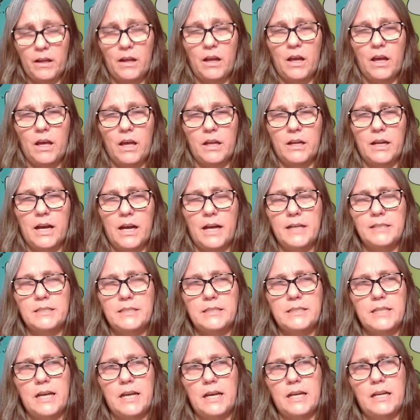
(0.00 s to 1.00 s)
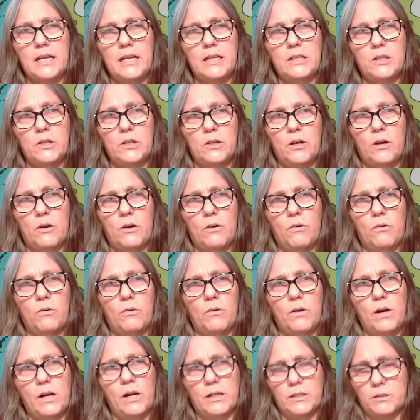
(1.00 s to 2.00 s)
And I said, you know,
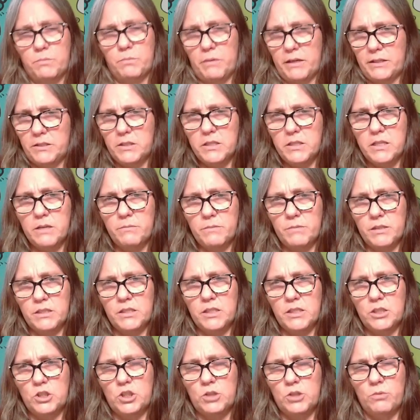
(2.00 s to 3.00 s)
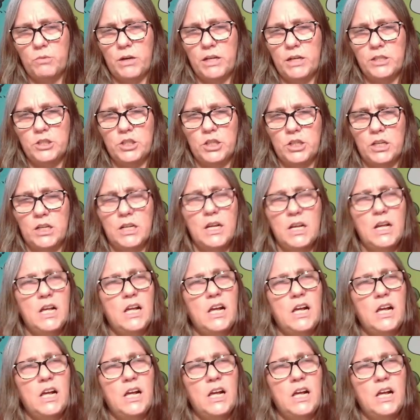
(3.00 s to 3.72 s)
I explained to them the situation.